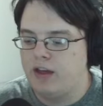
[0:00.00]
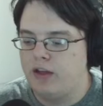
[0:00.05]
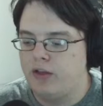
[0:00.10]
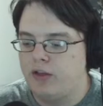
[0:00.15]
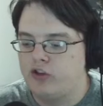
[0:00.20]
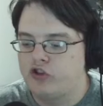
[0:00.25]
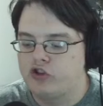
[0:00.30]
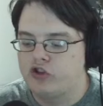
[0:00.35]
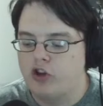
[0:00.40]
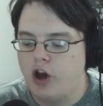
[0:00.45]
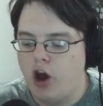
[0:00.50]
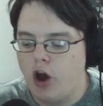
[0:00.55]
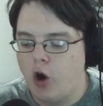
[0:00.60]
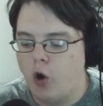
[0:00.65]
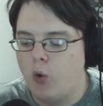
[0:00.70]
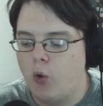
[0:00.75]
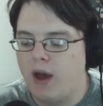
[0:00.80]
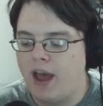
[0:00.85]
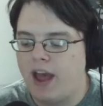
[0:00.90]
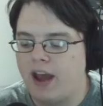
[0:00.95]
the
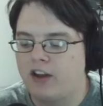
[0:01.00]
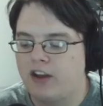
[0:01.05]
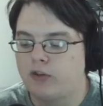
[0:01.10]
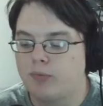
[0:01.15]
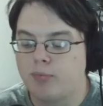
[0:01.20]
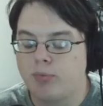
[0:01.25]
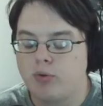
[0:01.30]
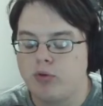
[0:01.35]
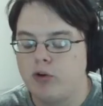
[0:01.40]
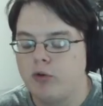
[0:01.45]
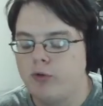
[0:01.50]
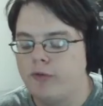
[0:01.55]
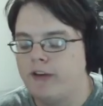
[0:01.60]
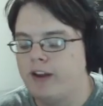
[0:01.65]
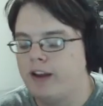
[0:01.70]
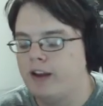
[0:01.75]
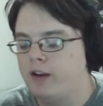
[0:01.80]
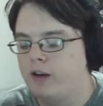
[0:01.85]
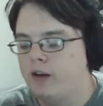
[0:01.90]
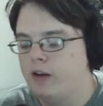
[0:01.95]
show and is
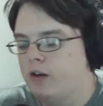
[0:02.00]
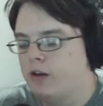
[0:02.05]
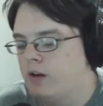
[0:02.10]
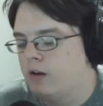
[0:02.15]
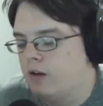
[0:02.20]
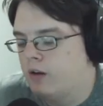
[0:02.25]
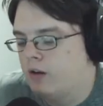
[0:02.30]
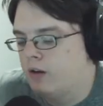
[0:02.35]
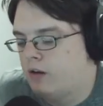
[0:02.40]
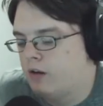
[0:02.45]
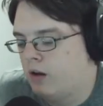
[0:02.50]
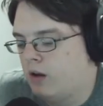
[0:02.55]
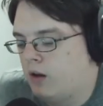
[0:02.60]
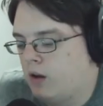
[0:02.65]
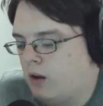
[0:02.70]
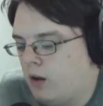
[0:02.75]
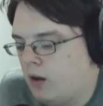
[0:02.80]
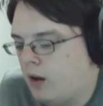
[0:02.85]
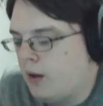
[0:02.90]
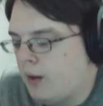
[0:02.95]
proven,
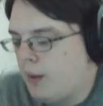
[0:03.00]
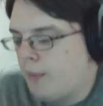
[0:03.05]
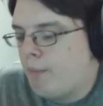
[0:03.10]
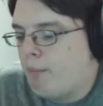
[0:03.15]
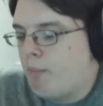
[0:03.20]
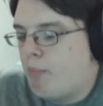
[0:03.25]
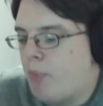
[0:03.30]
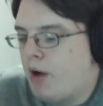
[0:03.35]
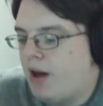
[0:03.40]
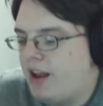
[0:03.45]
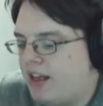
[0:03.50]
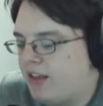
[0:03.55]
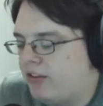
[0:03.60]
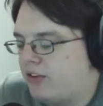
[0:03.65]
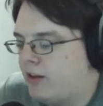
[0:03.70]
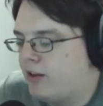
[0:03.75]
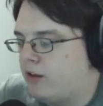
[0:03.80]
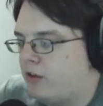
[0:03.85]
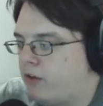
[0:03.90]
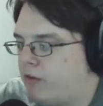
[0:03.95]
but
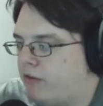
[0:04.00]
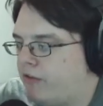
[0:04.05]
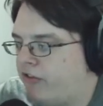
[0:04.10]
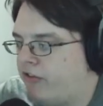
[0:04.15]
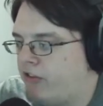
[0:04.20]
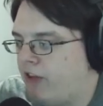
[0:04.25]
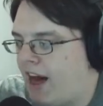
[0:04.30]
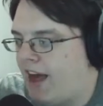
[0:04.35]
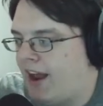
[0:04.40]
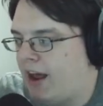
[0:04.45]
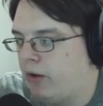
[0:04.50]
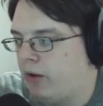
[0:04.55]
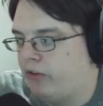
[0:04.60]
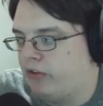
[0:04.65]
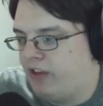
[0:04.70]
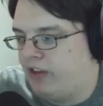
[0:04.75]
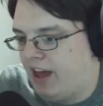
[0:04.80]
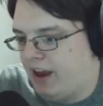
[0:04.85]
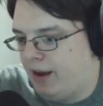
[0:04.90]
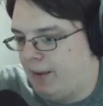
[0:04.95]
isn't flat out
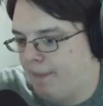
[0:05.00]
said.